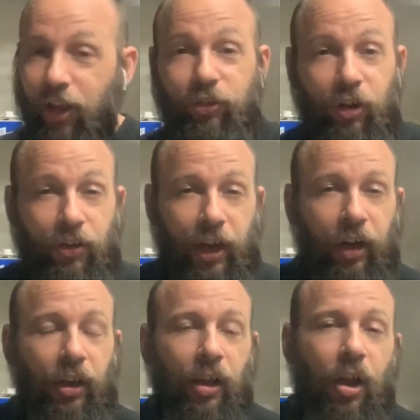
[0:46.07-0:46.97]
it on
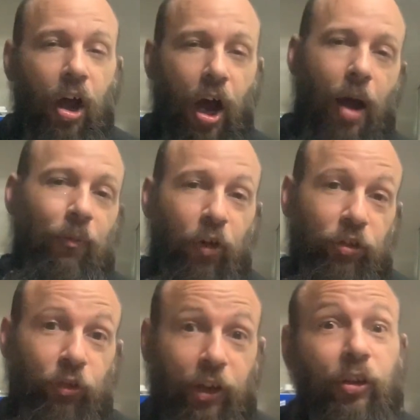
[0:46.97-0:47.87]
there.
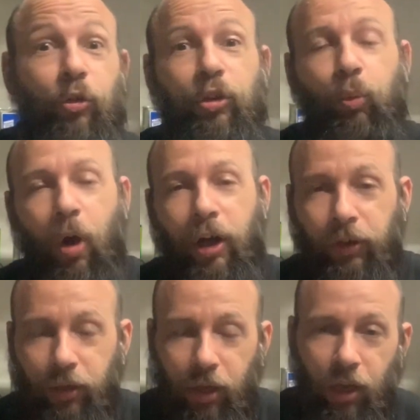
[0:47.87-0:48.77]
First ingredient is usually water.
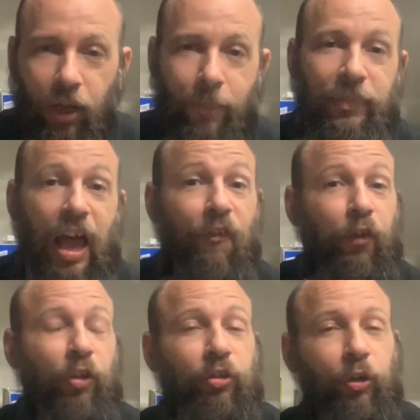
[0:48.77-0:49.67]
That
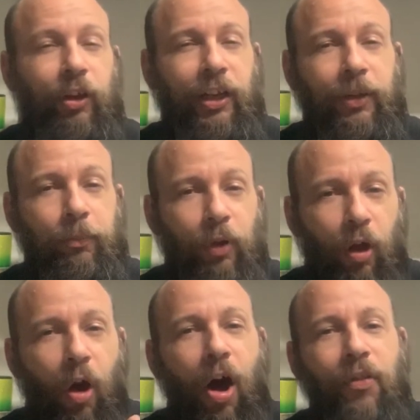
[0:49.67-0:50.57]
first ingredient
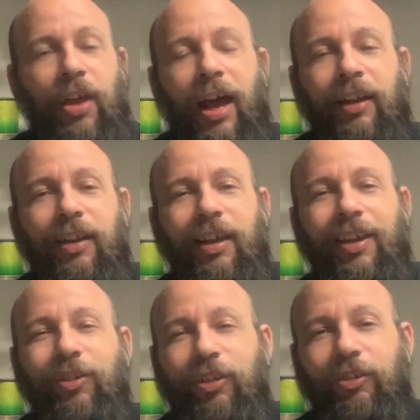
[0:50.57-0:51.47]
on that
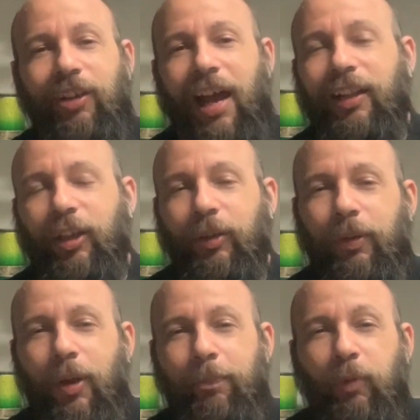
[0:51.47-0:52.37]
is exactly
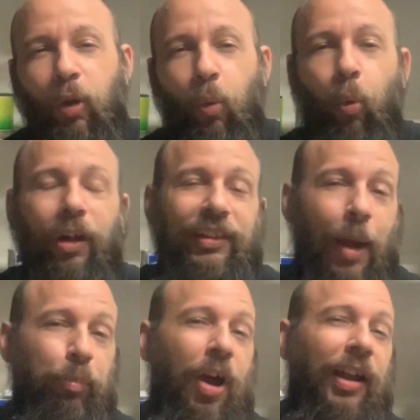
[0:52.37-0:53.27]
what
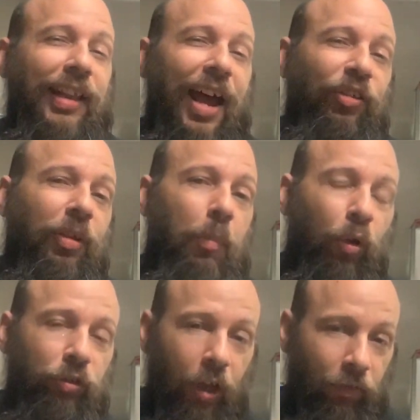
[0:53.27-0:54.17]
that product has the
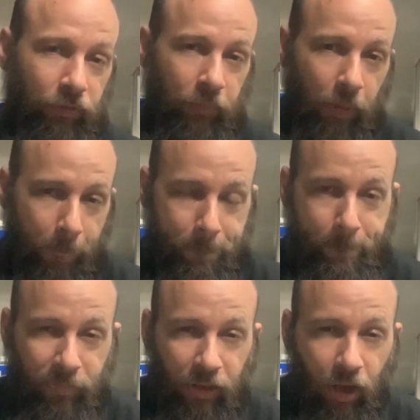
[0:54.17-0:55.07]
most of.
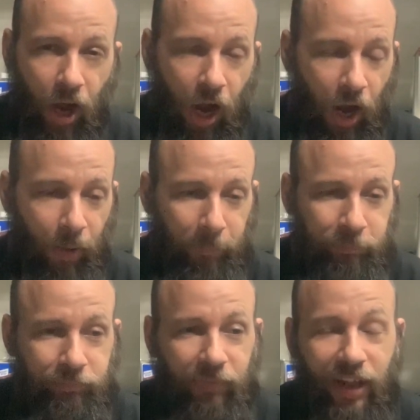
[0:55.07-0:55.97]
And
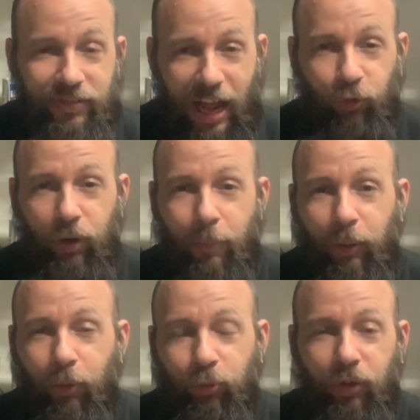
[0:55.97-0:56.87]
that's what I pretty
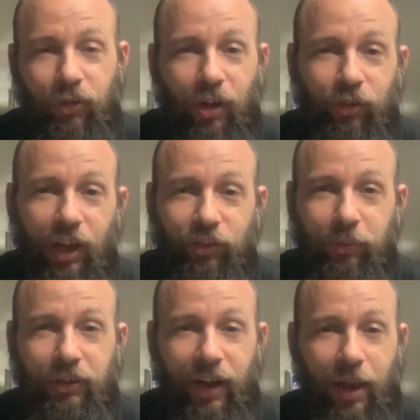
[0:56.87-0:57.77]
much want to talk to you guys
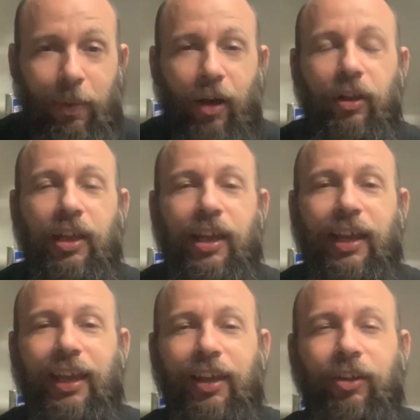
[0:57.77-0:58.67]
today about.
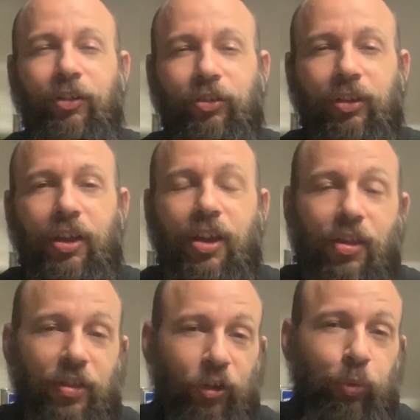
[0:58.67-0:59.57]
Is
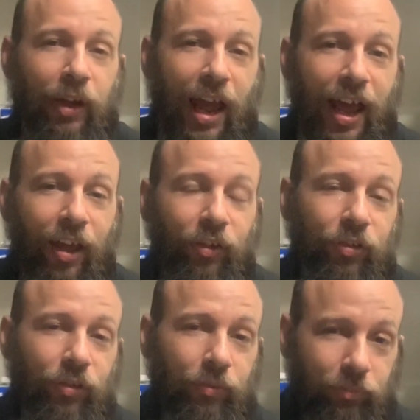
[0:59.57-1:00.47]
this one has,